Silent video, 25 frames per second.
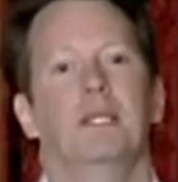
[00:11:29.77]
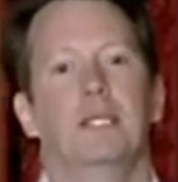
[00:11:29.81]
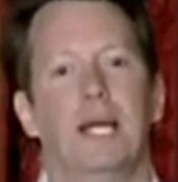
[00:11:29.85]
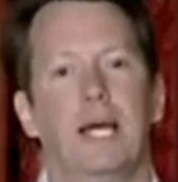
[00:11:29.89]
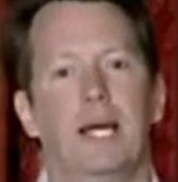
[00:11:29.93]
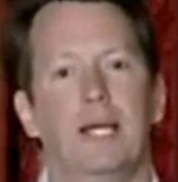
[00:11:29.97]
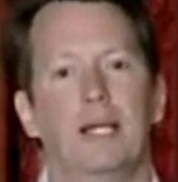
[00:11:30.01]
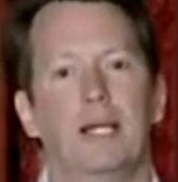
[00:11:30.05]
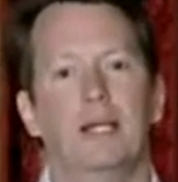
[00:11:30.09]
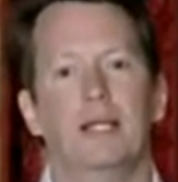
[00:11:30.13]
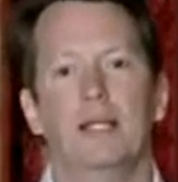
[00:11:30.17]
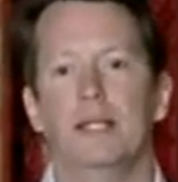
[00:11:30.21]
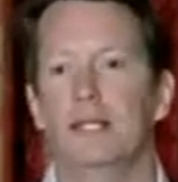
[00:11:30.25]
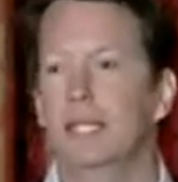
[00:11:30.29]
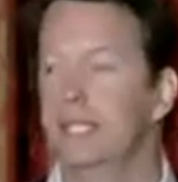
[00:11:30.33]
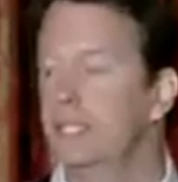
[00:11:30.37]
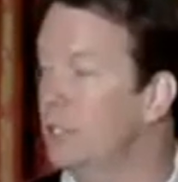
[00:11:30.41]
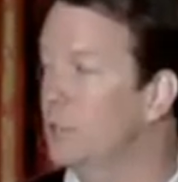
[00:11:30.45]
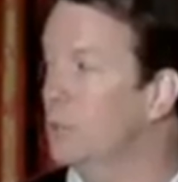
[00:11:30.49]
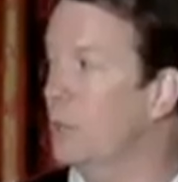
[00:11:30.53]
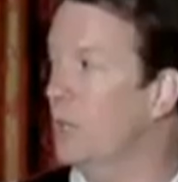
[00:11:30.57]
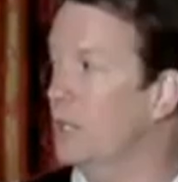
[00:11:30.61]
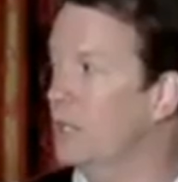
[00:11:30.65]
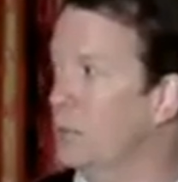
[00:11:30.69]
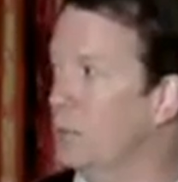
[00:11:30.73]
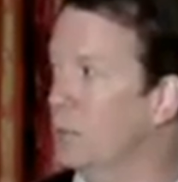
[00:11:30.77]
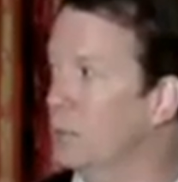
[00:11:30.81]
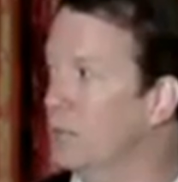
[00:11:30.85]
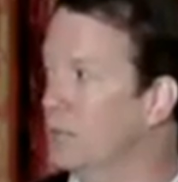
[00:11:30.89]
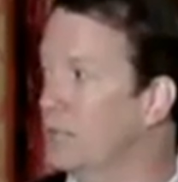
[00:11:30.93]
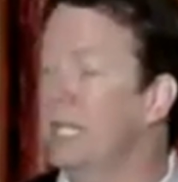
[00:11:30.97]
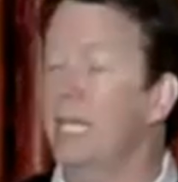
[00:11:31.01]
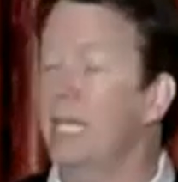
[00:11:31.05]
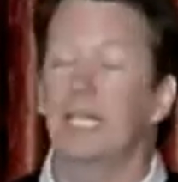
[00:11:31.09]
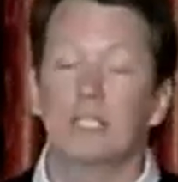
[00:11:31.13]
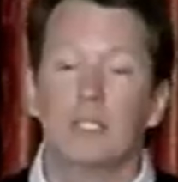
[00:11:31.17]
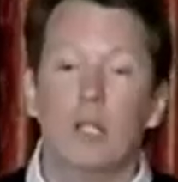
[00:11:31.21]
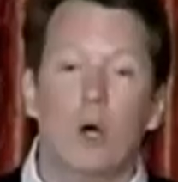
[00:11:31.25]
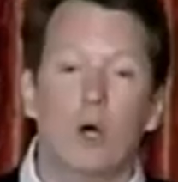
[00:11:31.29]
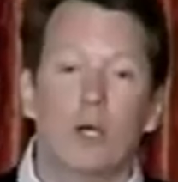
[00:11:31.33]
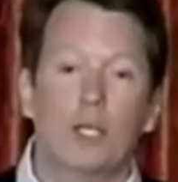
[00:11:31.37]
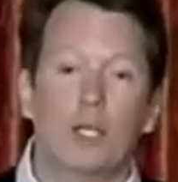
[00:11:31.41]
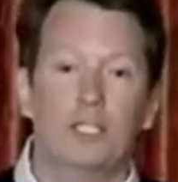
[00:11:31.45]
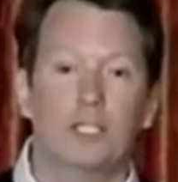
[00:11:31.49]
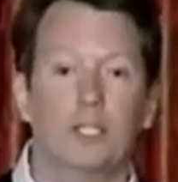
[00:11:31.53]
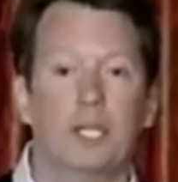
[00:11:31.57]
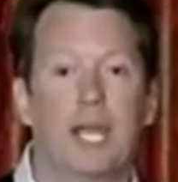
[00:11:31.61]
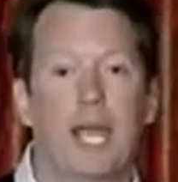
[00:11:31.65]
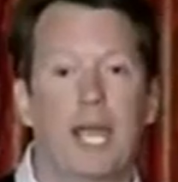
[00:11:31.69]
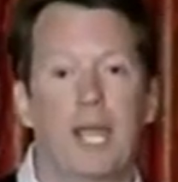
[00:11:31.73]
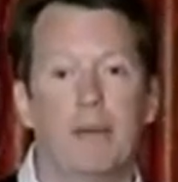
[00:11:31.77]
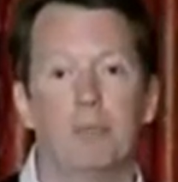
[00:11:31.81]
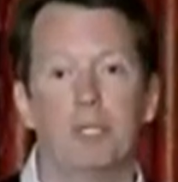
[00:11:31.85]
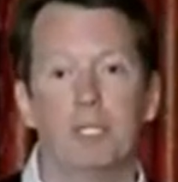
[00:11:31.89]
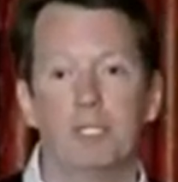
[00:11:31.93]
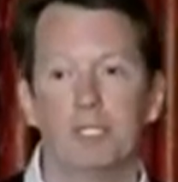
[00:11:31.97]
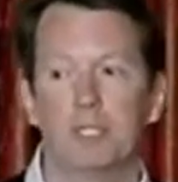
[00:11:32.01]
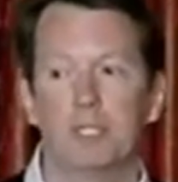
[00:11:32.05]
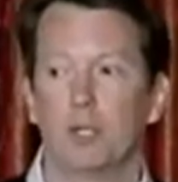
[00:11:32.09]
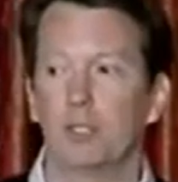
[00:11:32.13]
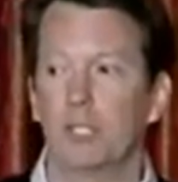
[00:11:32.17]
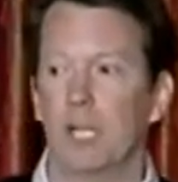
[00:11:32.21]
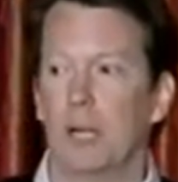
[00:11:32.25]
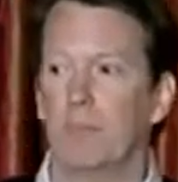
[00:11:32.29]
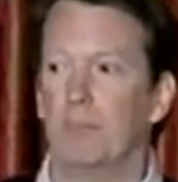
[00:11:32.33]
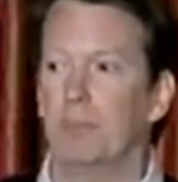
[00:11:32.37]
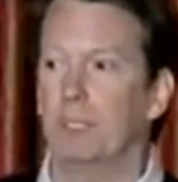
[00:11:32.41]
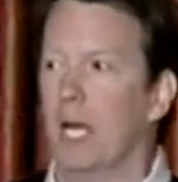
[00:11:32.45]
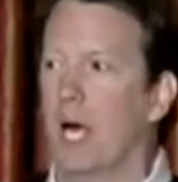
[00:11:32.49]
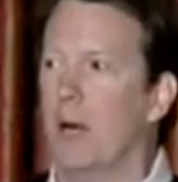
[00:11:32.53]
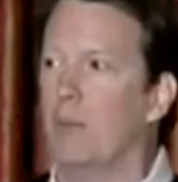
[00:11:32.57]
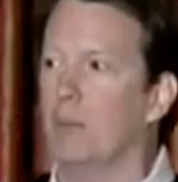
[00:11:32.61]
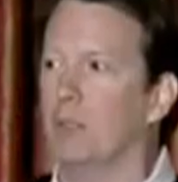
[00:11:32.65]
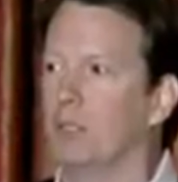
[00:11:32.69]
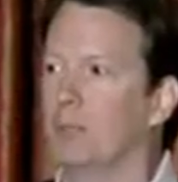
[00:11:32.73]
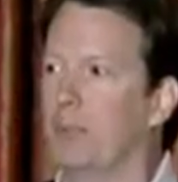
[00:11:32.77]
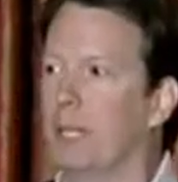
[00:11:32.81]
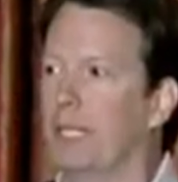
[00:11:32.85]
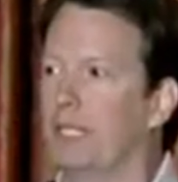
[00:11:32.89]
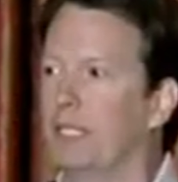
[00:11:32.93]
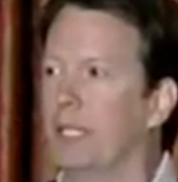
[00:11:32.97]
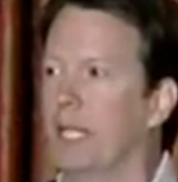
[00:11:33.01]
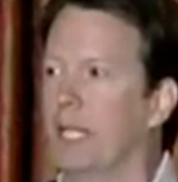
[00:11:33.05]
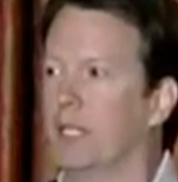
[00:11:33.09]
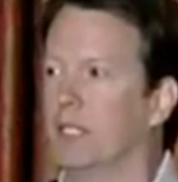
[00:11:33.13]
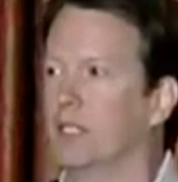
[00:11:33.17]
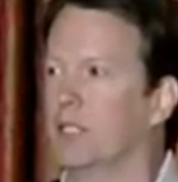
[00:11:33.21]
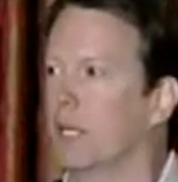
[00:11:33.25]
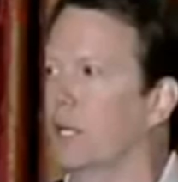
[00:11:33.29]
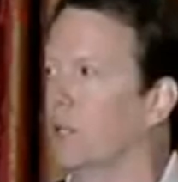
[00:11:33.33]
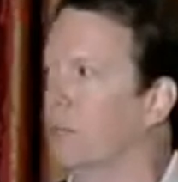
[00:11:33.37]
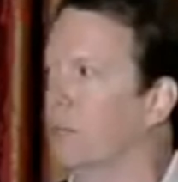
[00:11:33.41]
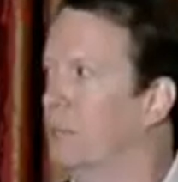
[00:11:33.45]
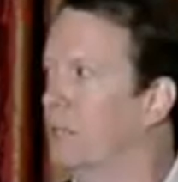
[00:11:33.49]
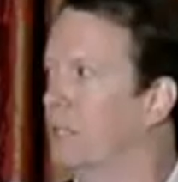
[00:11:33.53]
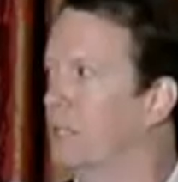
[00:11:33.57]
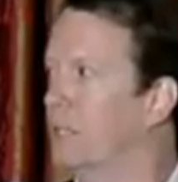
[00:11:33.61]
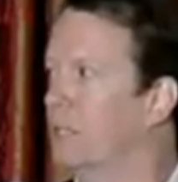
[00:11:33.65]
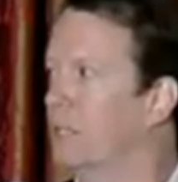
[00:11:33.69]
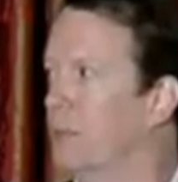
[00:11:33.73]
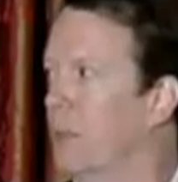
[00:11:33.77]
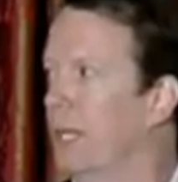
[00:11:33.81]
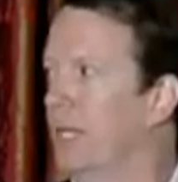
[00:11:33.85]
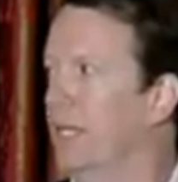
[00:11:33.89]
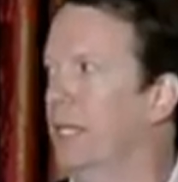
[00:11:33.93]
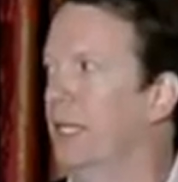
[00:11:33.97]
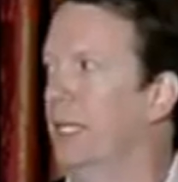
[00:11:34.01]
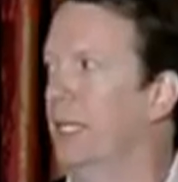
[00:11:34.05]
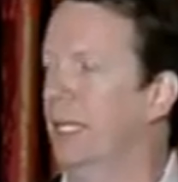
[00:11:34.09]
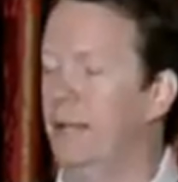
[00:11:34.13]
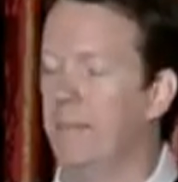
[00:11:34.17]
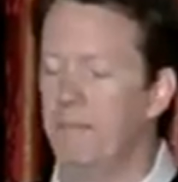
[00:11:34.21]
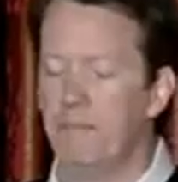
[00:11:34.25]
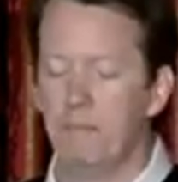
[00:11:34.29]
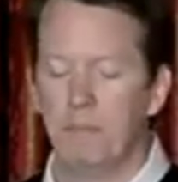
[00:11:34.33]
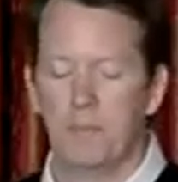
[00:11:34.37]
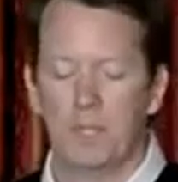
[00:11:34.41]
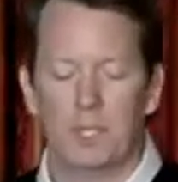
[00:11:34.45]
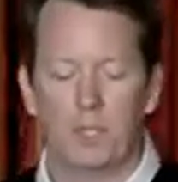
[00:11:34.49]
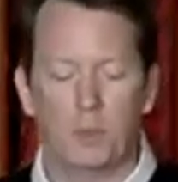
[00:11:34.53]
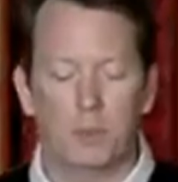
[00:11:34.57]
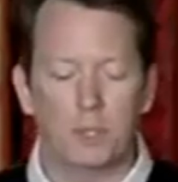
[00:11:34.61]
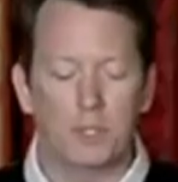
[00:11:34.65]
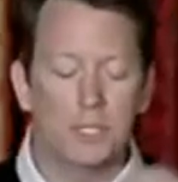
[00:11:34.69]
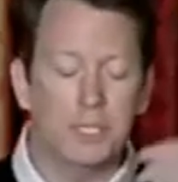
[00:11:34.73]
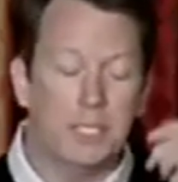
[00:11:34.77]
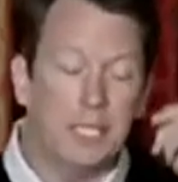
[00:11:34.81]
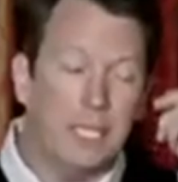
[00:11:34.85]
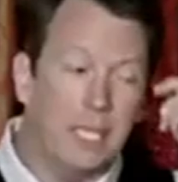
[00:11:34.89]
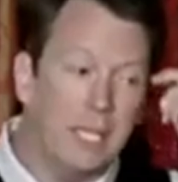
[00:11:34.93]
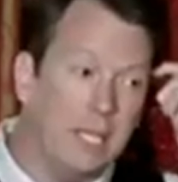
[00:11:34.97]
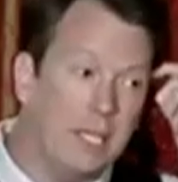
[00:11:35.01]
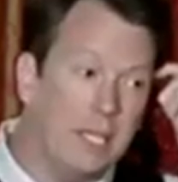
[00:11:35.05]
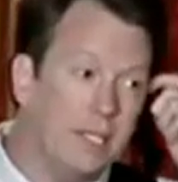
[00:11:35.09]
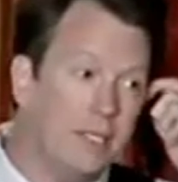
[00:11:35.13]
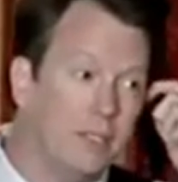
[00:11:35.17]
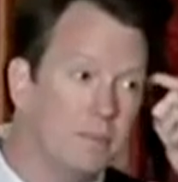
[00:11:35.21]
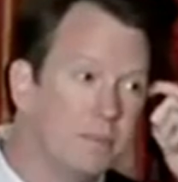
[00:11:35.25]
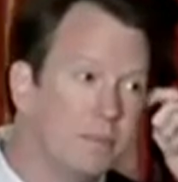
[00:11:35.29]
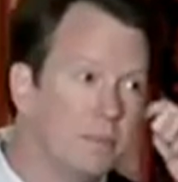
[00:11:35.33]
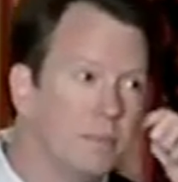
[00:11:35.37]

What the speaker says: then this is what you will see as long as your camera is hooked up to the Hubble Space Telescope. This is what you will see.